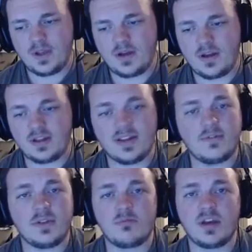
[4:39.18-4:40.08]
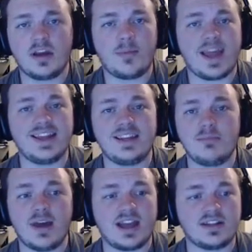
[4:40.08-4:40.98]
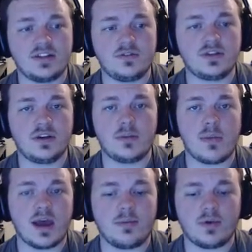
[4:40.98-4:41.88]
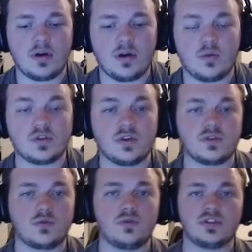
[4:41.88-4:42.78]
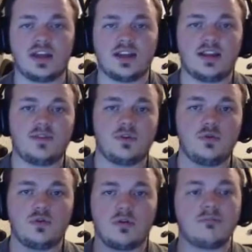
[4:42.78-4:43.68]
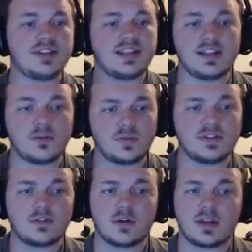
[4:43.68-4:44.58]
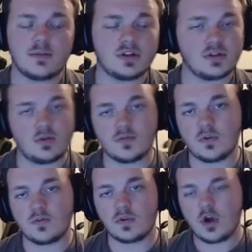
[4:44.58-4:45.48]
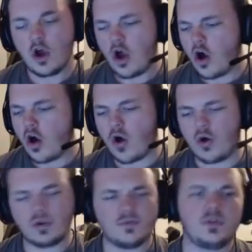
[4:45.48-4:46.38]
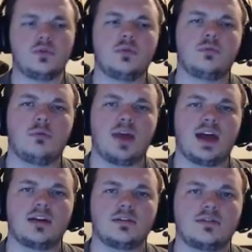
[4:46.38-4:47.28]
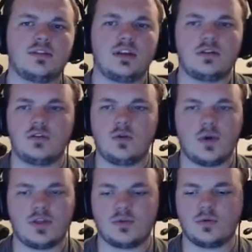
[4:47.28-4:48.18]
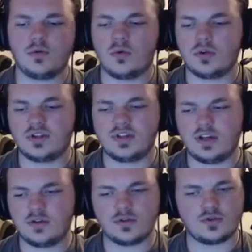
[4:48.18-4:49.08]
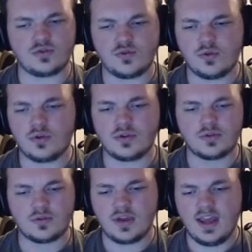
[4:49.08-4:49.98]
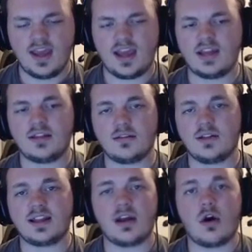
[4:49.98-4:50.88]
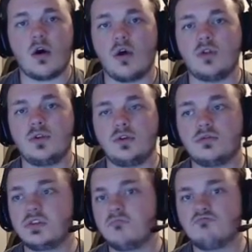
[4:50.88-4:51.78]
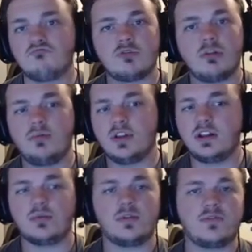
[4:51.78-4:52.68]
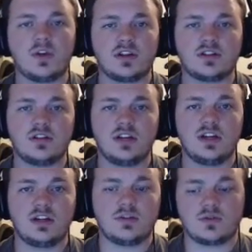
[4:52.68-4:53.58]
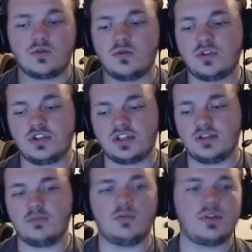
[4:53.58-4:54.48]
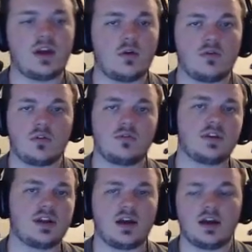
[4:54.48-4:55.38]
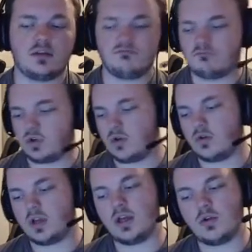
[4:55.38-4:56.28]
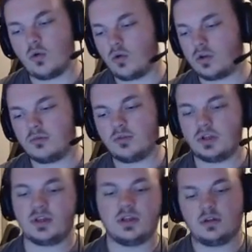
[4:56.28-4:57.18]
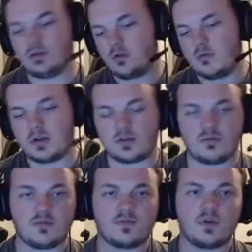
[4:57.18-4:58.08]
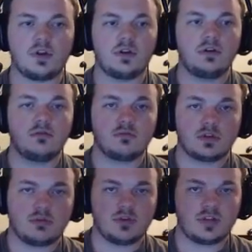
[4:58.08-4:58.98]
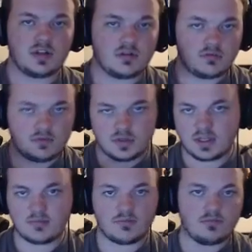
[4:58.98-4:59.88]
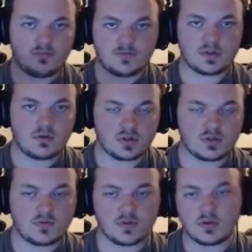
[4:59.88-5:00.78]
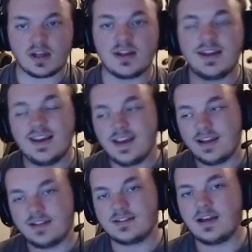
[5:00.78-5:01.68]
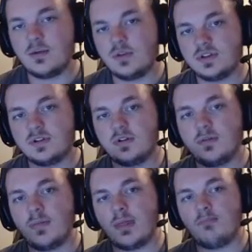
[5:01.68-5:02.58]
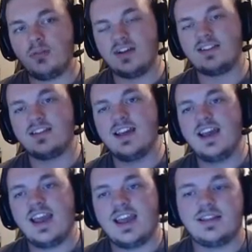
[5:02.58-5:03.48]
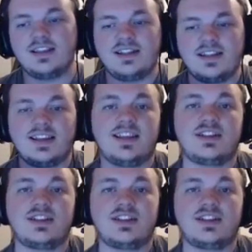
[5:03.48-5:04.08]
Definitely pick up any bags that you see on the map. What's also cool is that if you completely restart that mission over and over, all of the lootable bags that you went through, or containers or drawers or anything like that, all of those completely refreshed. So it's cool to just keep doing that over and over, die, go again, or complete it, go back through the front, complete it, keep so on and so forth. Granted, it's a time waster, but at least it